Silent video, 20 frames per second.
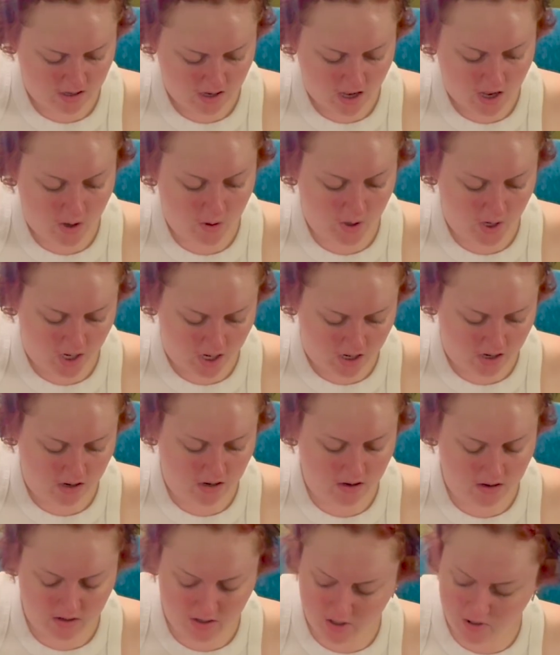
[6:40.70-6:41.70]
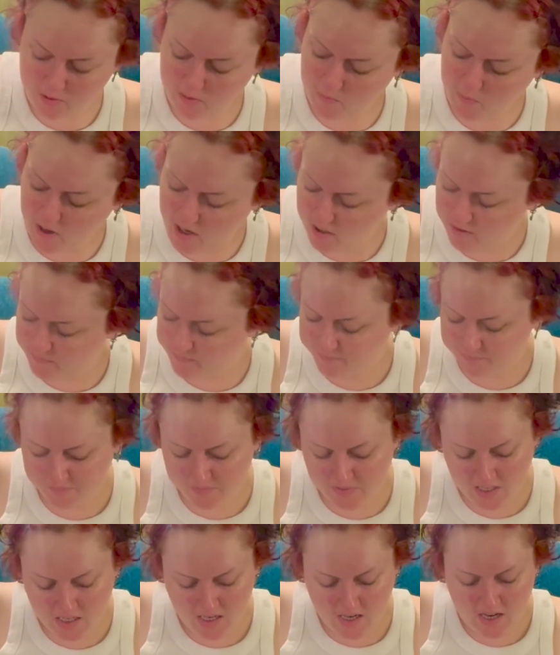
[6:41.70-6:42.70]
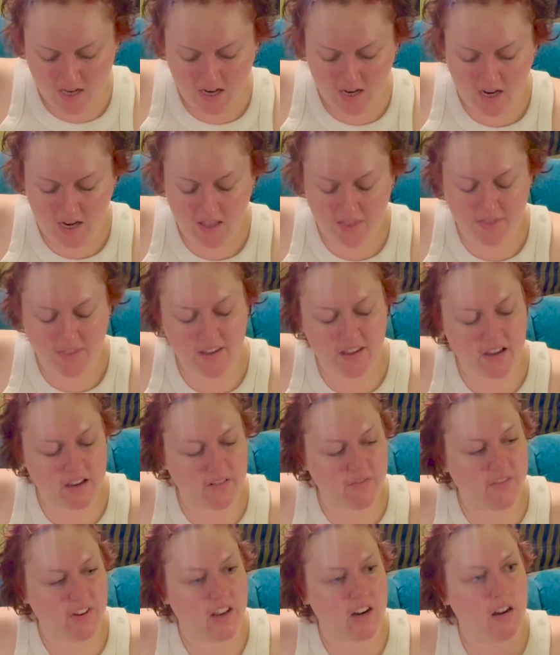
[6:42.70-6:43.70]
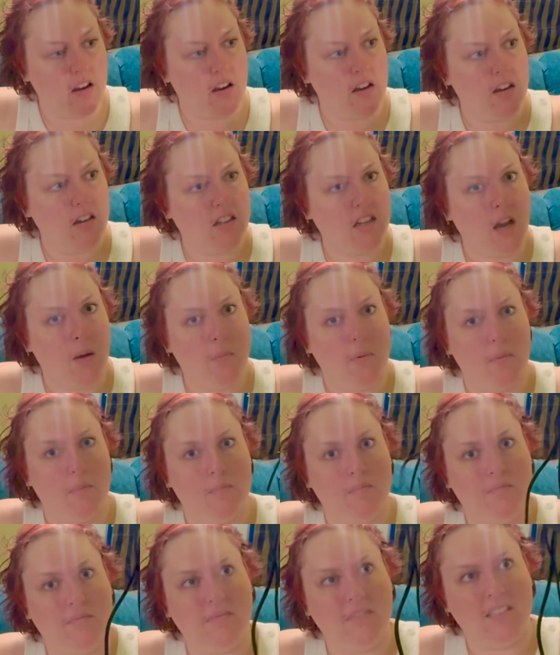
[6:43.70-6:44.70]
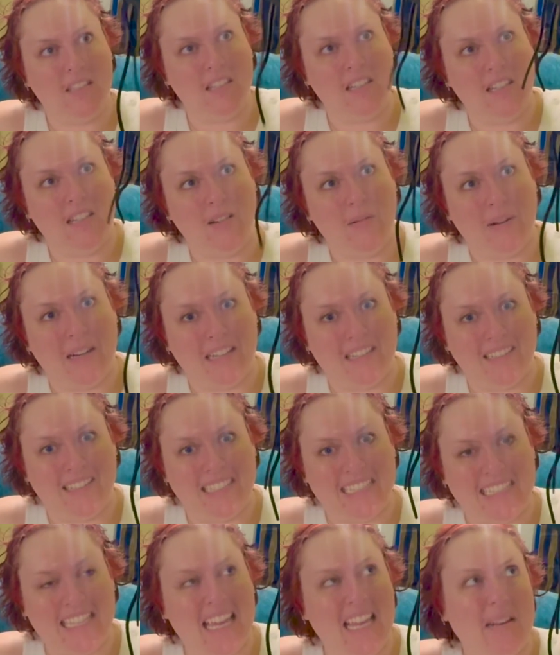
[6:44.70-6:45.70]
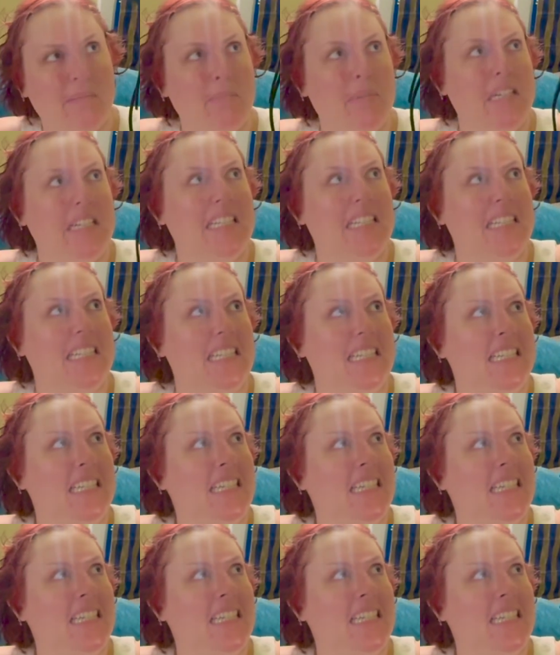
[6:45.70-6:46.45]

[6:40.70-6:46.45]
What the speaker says: Okay, doing well. I think I can fit a couple. Well, it's kind of busted.